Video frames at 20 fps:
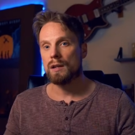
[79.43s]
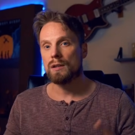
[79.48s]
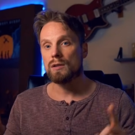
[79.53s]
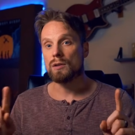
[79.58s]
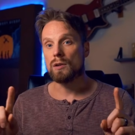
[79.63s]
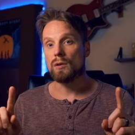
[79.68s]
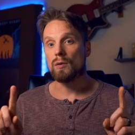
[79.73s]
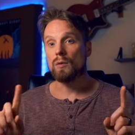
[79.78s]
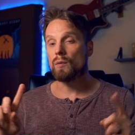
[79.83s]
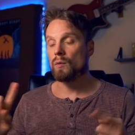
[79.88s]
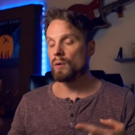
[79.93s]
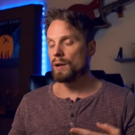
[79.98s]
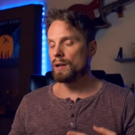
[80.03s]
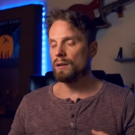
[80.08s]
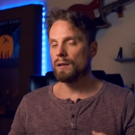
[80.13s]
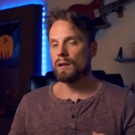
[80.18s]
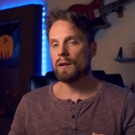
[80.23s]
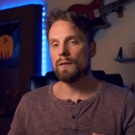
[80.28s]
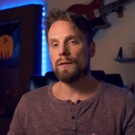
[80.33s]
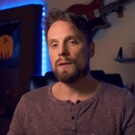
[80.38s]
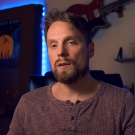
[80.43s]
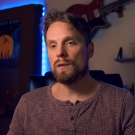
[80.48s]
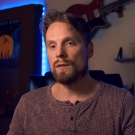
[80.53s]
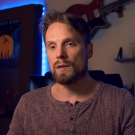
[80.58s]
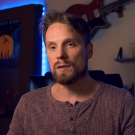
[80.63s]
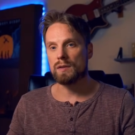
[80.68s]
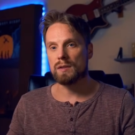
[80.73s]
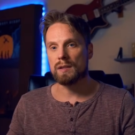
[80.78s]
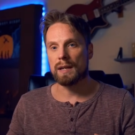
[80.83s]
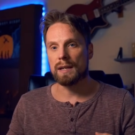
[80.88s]
So we're going to look at a few of
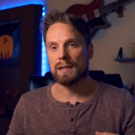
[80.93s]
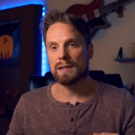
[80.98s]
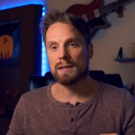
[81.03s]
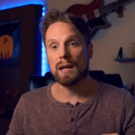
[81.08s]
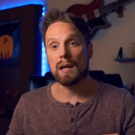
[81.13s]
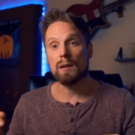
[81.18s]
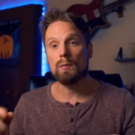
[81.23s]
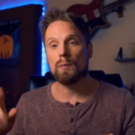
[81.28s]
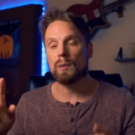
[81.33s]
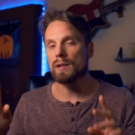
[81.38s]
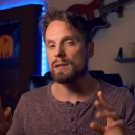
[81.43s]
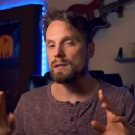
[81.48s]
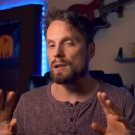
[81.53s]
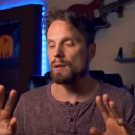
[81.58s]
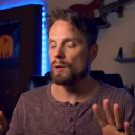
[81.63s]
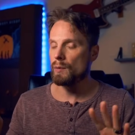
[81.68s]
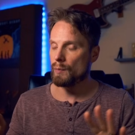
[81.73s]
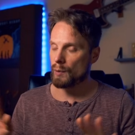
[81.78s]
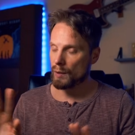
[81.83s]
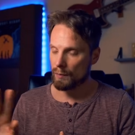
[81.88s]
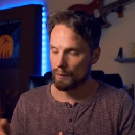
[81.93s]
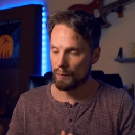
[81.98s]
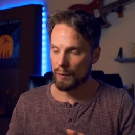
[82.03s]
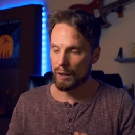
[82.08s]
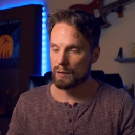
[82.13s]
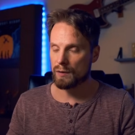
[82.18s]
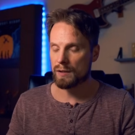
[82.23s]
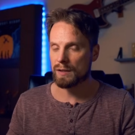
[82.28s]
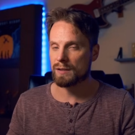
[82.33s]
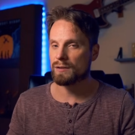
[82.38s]
those things. And plus, I'm going to put a
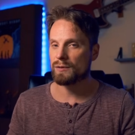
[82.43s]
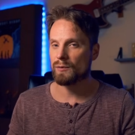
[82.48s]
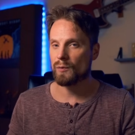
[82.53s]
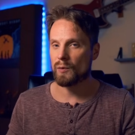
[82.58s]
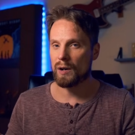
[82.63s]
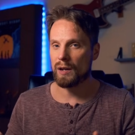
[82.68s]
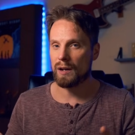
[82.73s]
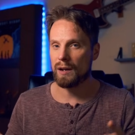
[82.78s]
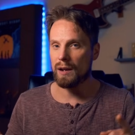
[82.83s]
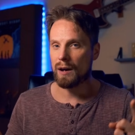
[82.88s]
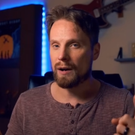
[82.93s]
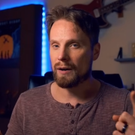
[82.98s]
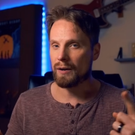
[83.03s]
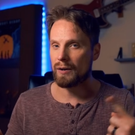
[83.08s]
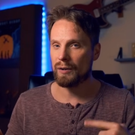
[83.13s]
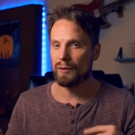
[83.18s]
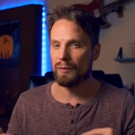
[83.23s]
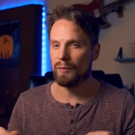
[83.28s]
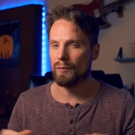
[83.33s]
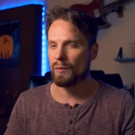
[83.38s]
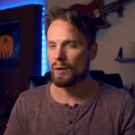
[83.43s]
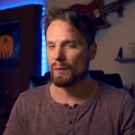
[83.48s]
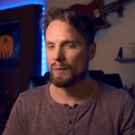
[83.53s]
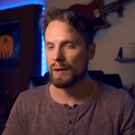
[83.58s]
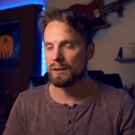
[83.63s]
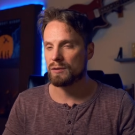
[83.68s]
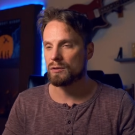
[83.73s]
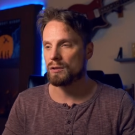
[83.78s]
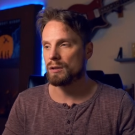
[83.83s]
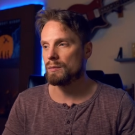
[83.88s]
bonus one on my
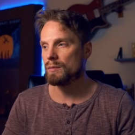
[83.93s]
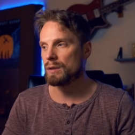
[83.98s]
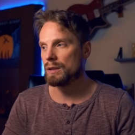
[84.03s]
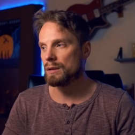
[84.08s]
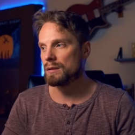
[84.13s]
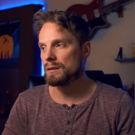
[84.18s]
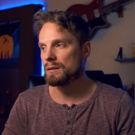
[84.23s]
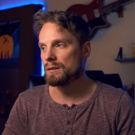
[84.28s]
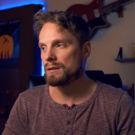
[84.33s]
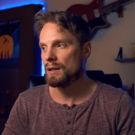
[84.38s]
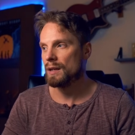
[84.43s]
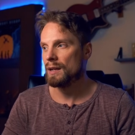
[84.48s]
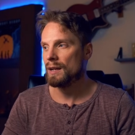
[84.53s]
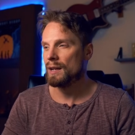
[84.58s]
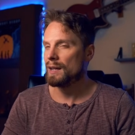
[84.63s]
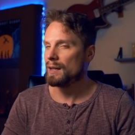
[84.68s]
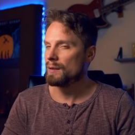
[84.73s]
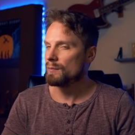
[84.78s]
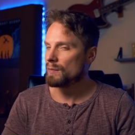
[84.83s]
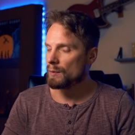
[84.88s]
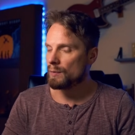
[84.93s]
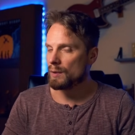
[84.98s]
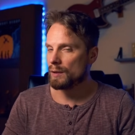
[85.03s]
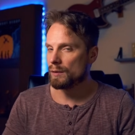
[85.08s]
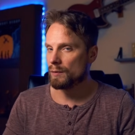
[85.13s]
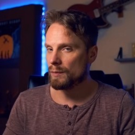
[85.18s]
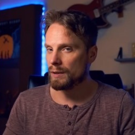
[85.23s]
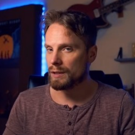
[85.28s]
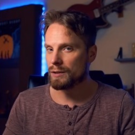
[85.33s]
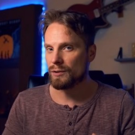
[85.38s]
Patreon because it might be a
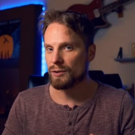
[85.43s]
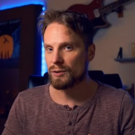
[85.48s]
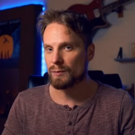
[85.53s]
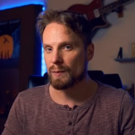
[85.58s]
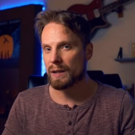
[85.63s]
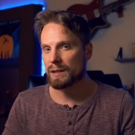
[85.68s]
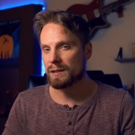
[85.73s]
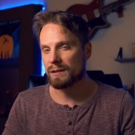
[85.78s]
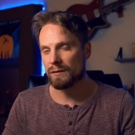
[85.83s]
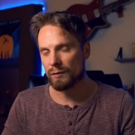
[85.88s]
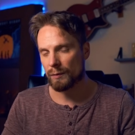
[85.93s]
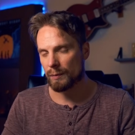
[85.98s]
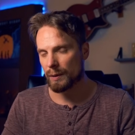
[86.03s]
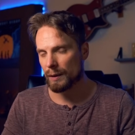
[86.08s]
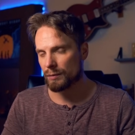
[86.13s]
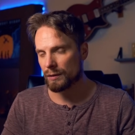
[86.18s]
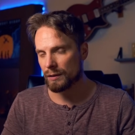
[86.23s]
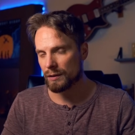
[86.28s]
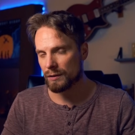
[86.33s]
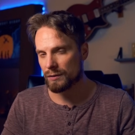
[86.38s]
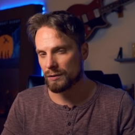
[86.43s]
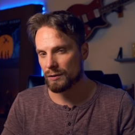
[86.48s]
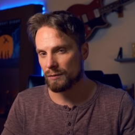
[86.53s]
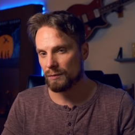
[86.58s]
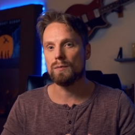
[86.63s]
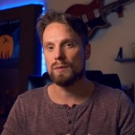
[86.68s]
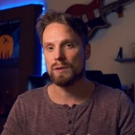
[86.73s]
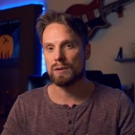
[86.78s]
little bit too spicy for public YouTube.